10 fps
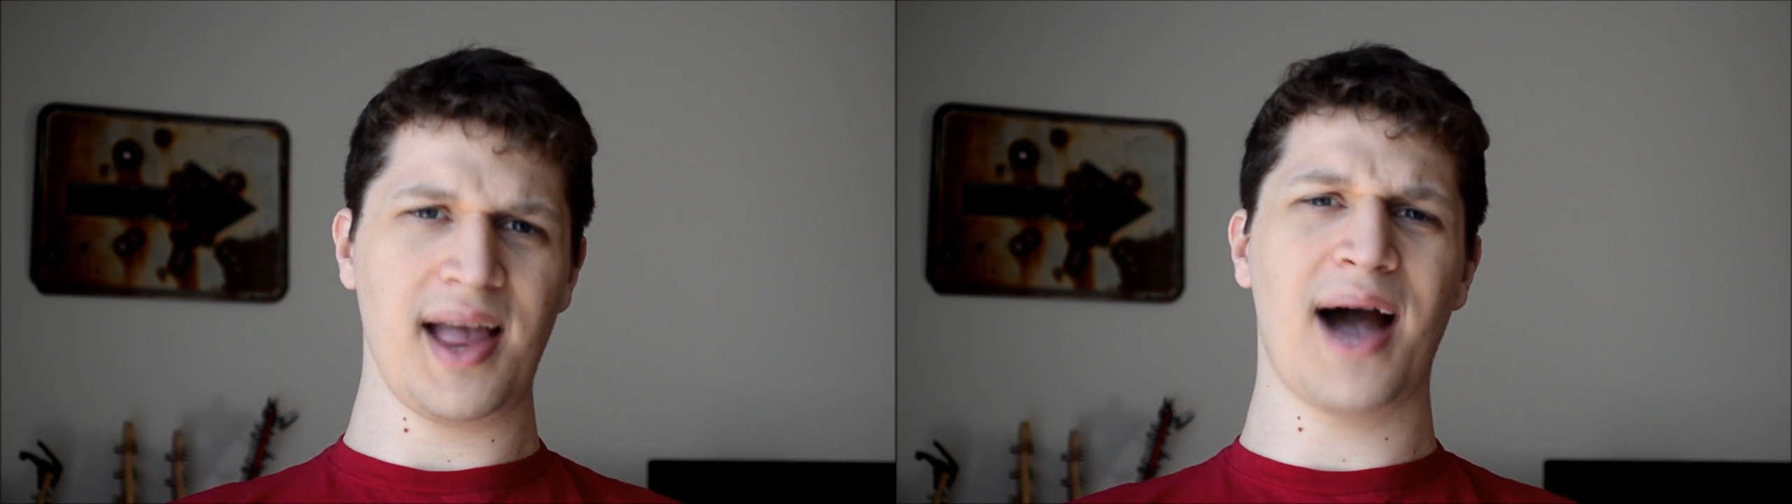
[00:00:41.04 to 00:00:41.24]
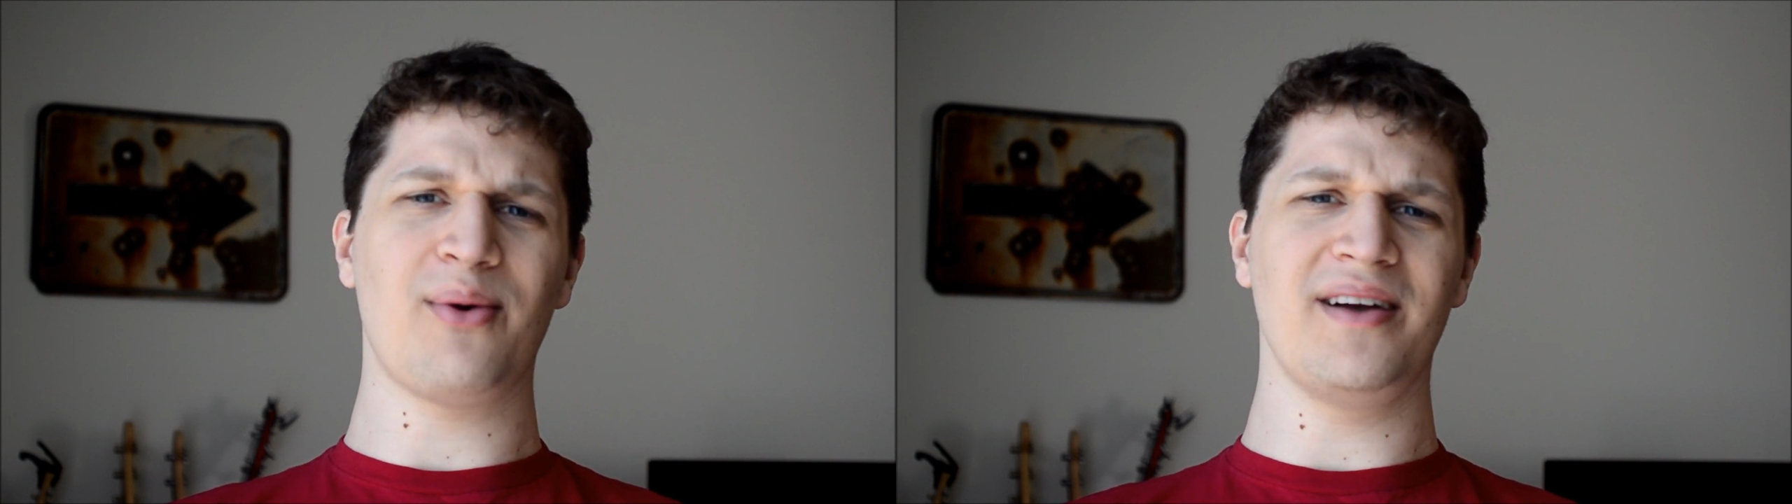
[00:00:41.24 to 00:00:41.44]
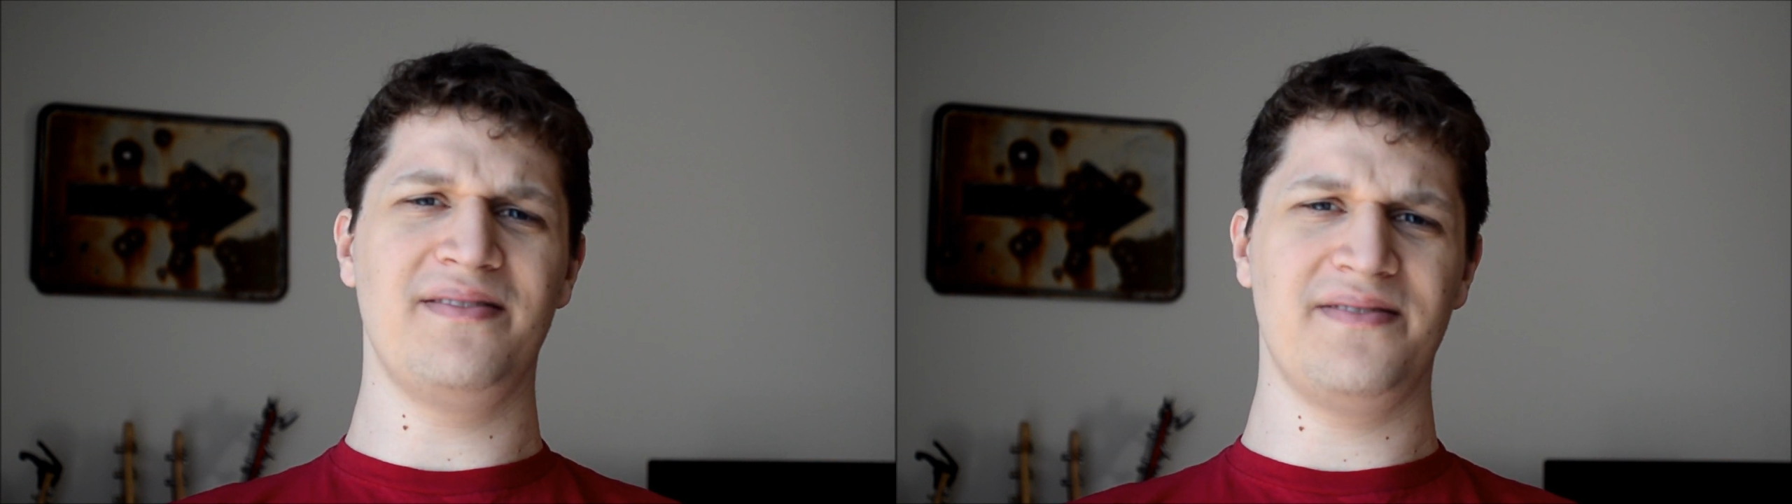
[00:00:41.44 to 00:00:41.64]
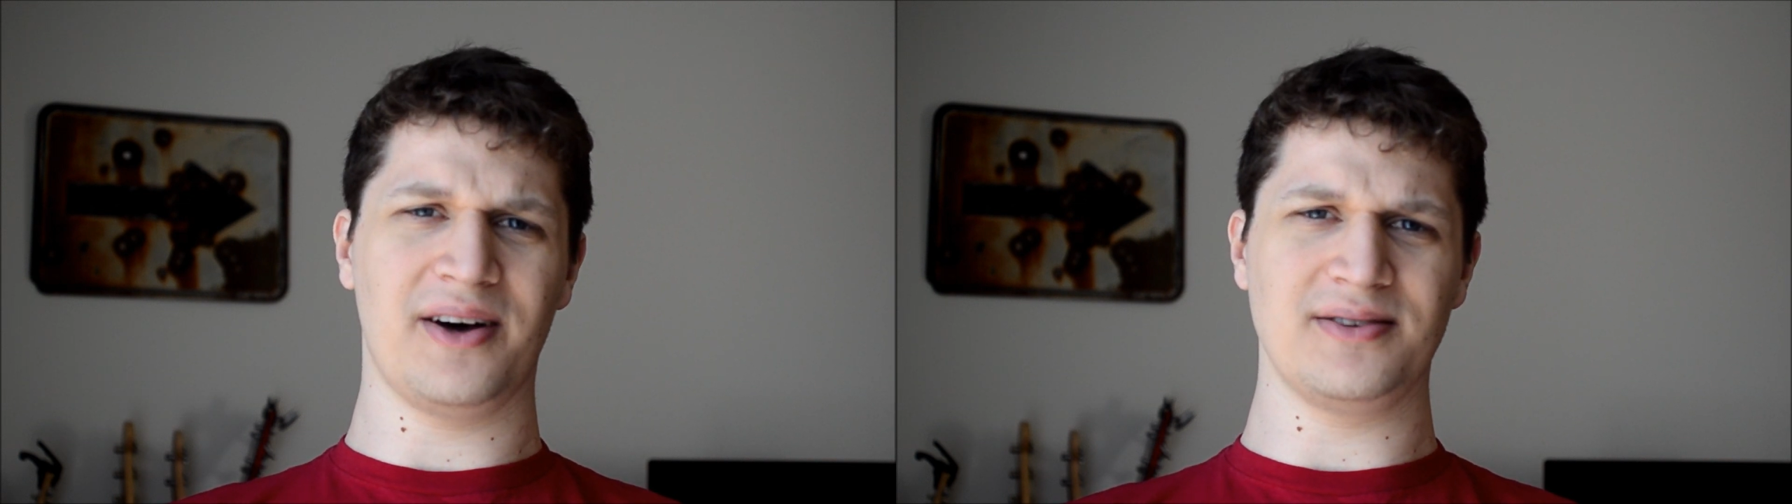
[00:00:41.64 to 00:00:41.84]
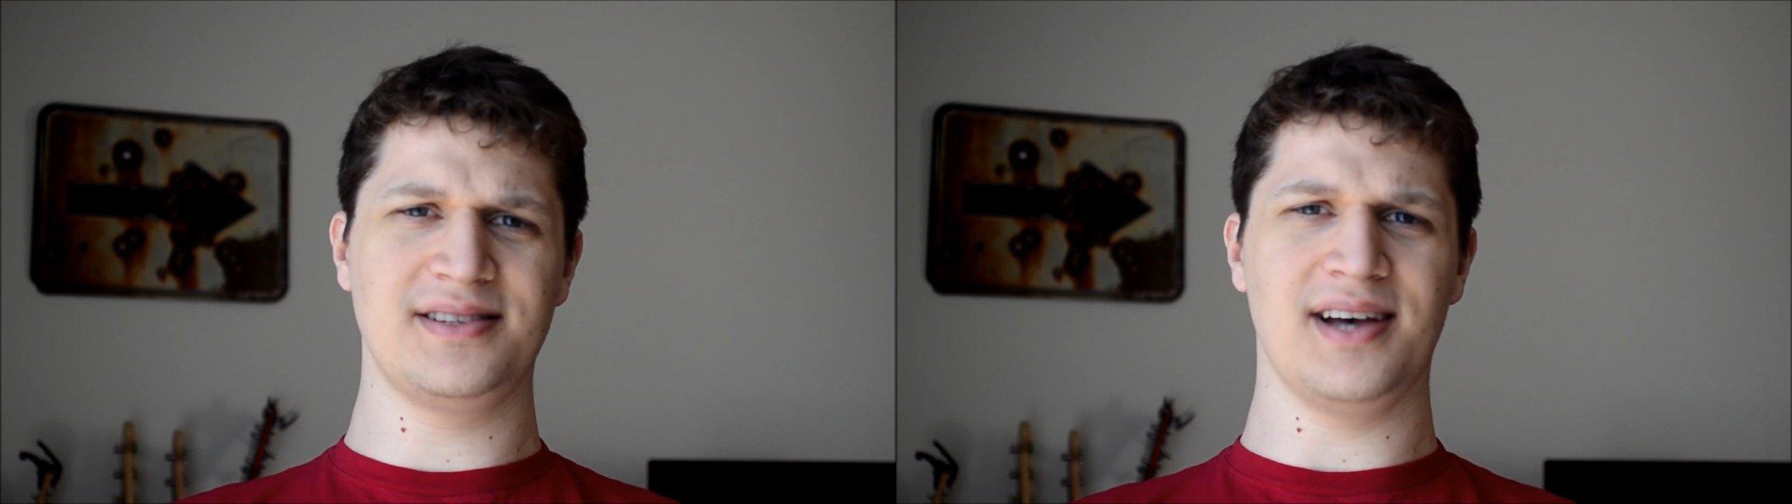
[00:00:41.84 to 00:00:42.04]
how I
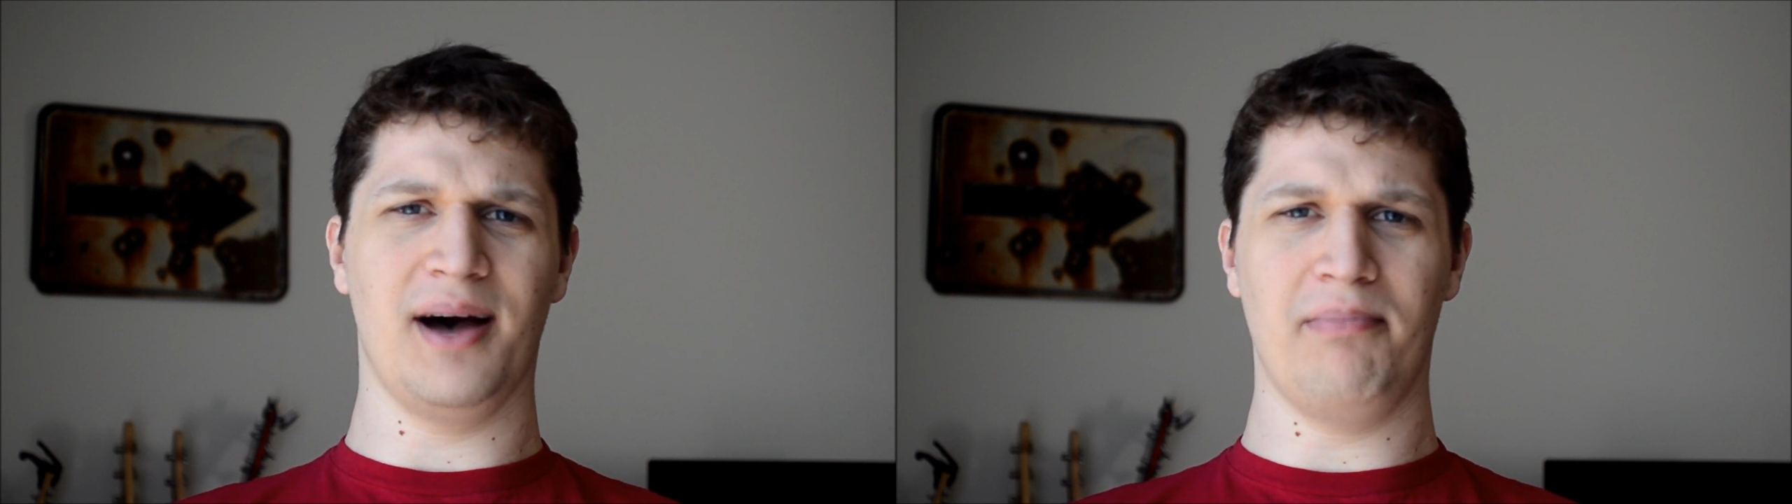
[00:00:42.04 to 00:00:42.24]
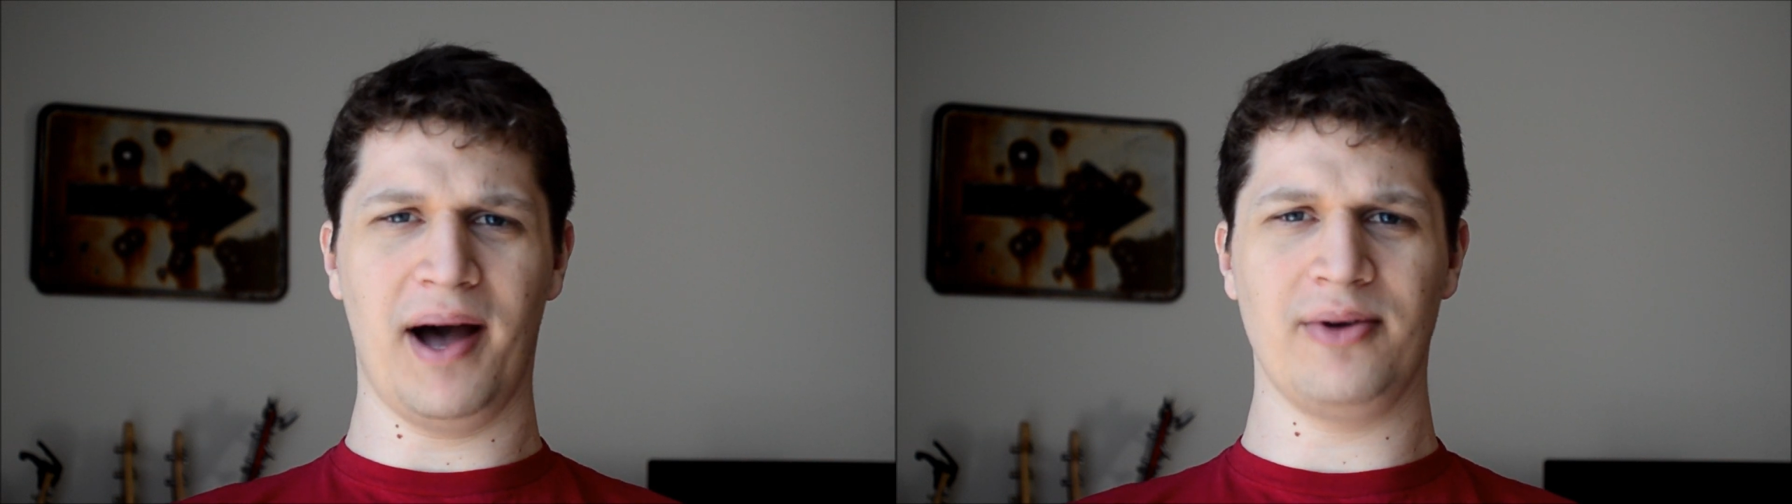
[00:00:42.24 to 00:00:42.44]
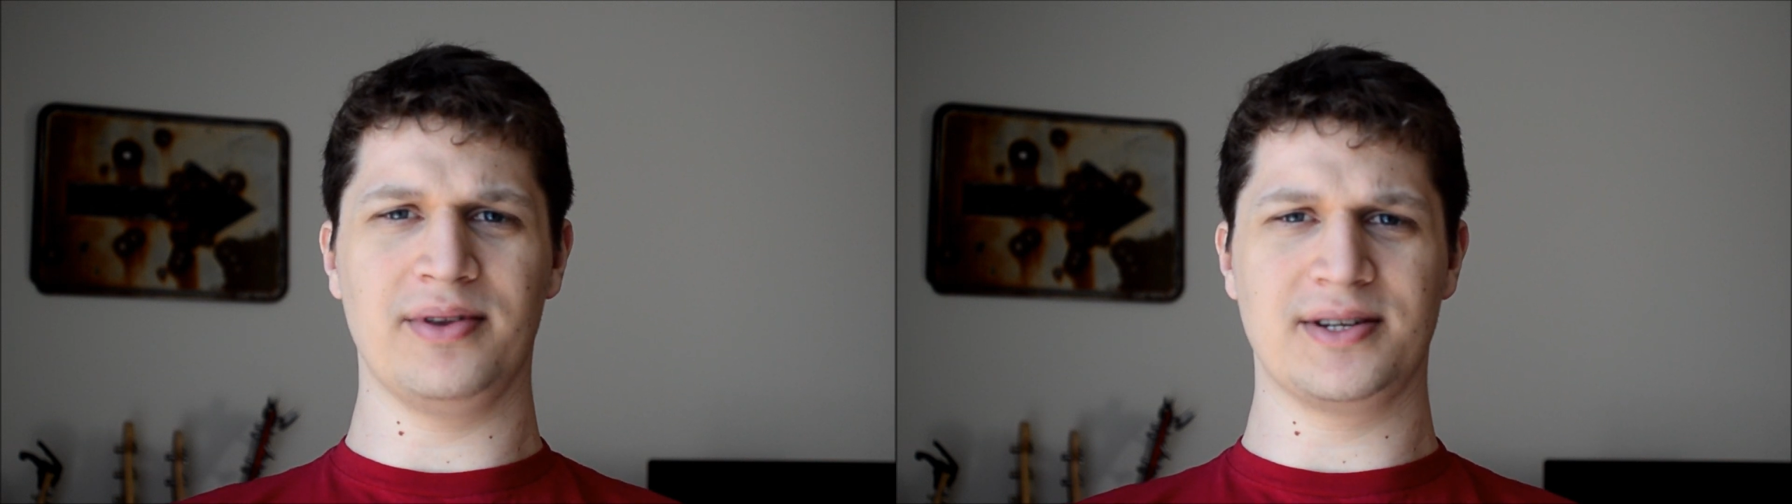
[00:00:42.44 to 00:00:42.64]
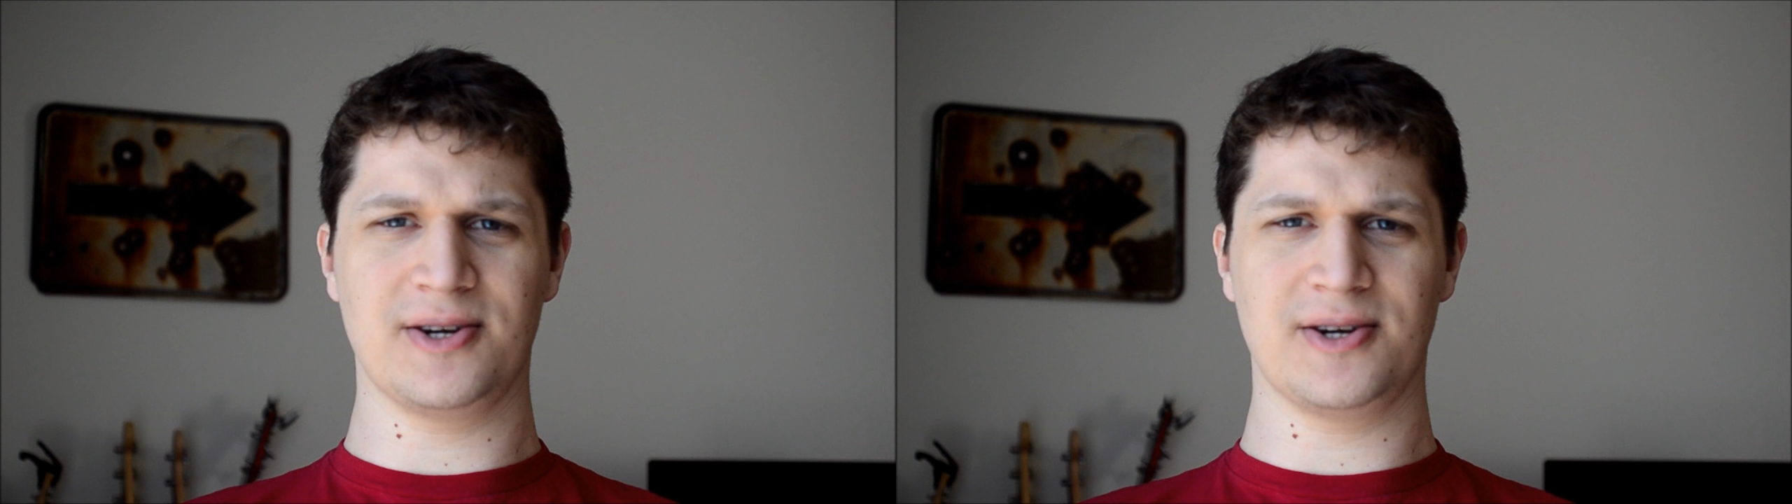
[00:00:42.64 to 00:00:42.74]
felt about the